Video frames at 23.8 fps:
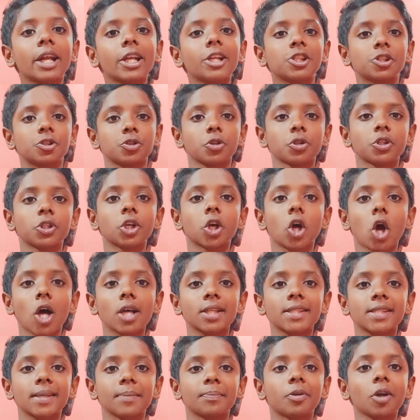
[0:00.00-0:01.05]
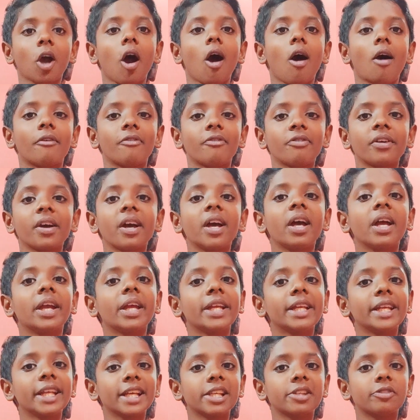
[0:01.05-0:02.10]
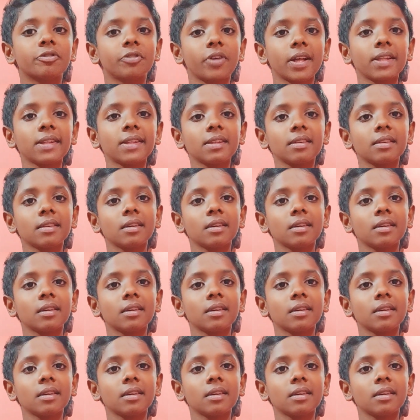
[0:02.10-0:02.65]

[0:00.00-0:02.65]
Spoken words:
understood the concept of index fund,